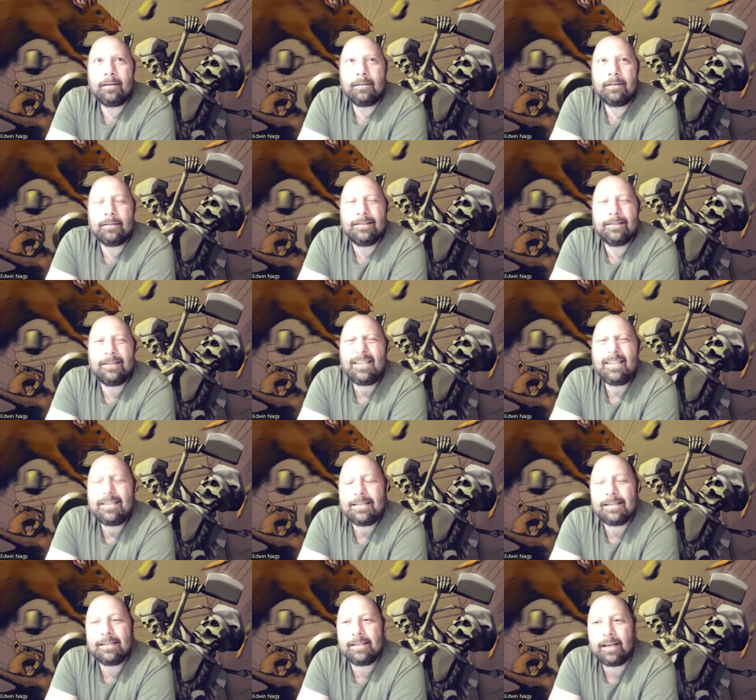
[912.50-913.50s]
just
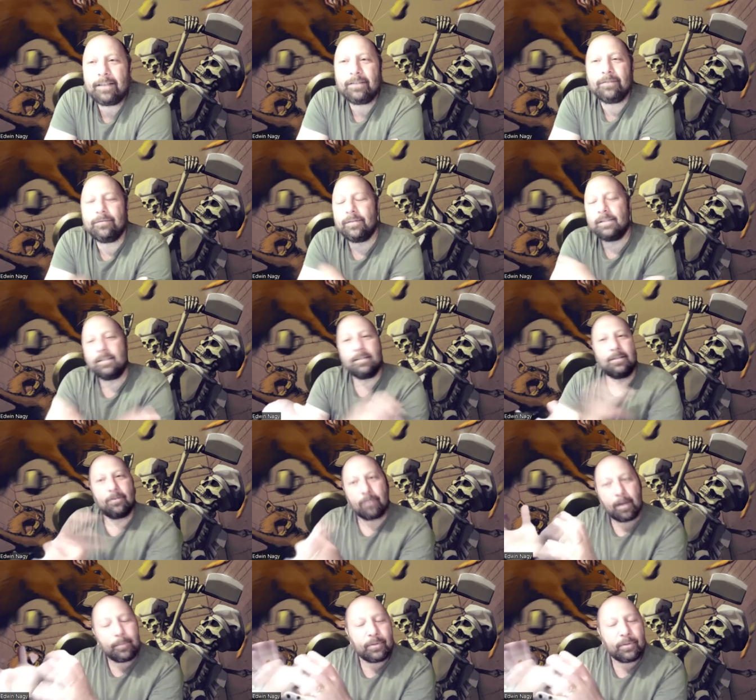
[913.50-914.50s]
a touch of this
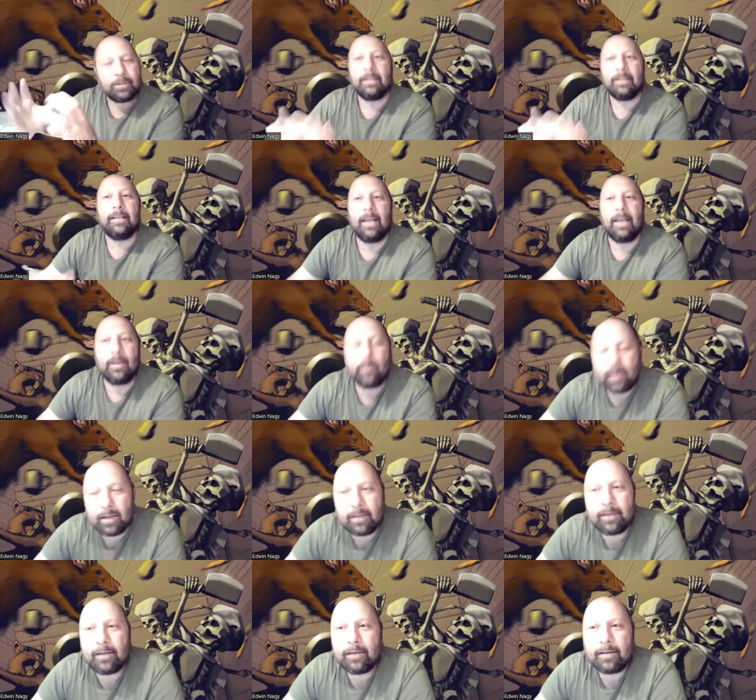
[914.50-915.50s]
corruption that came
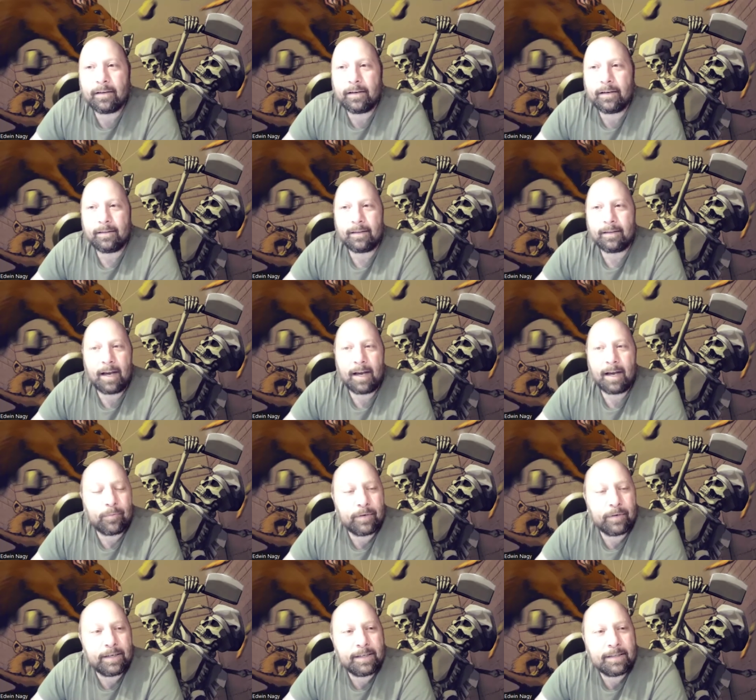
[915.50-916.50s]
in that that hit the high
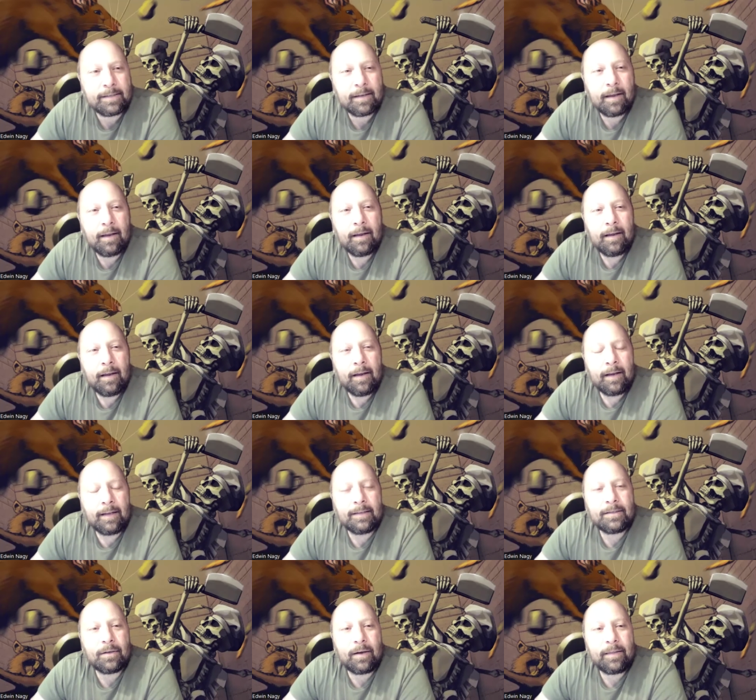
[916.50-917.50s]
priest
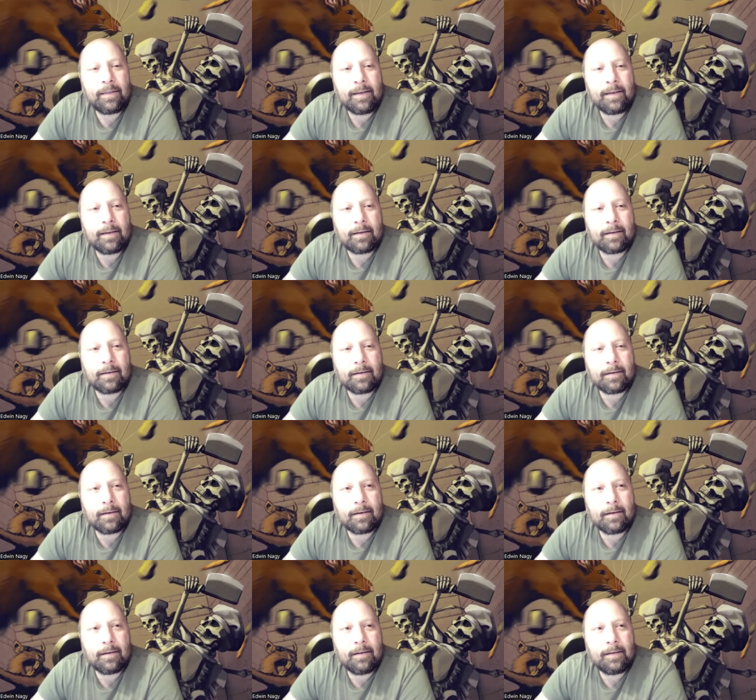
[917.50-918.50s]
and so i think
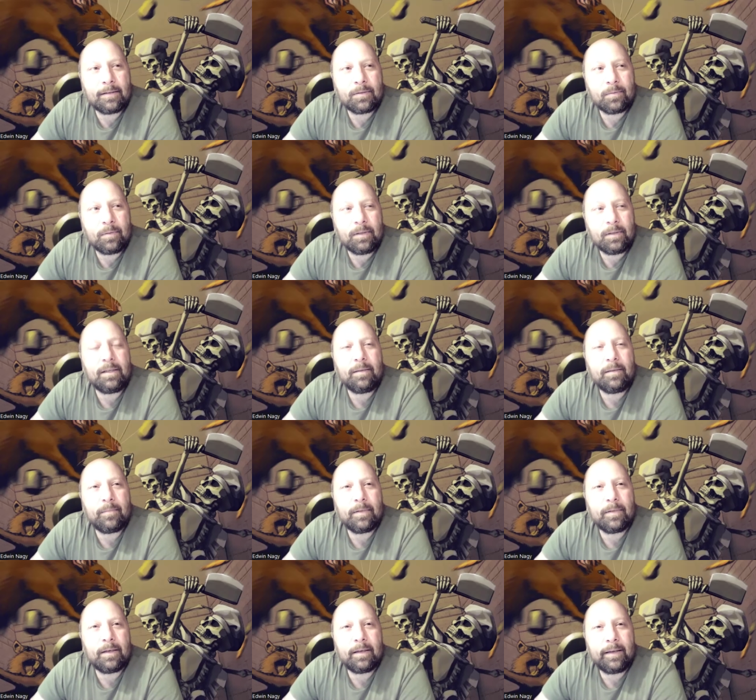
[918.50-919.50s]
it's really
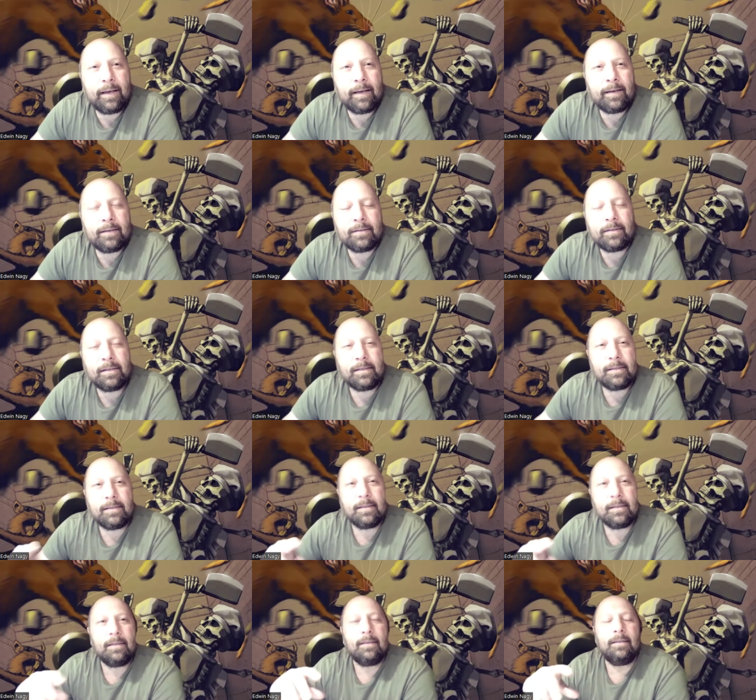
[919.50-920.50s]
again it's it's
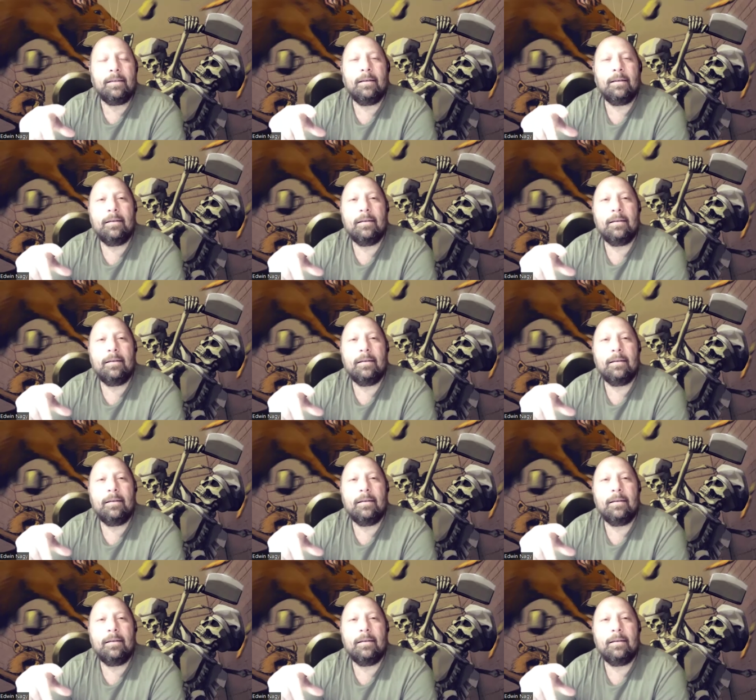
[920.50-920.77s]
the